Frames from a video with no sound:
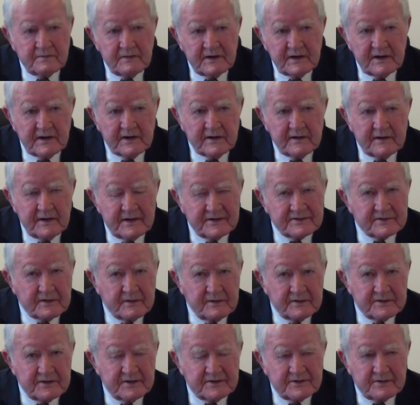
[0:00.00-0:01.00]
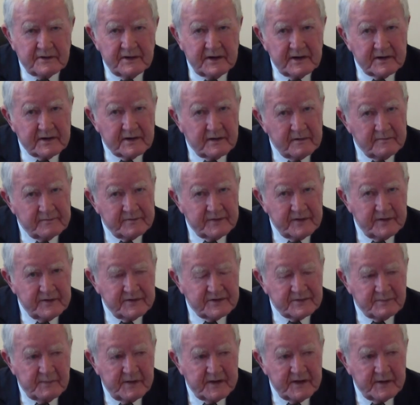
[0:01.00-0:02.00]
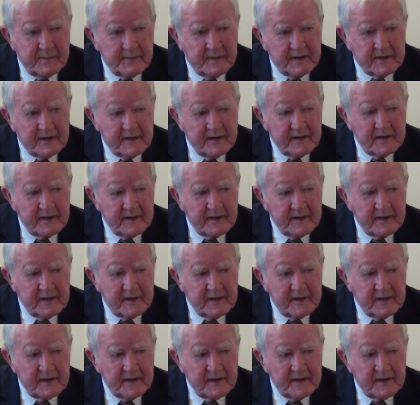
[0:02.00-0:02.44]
where it's going to try and confuse people.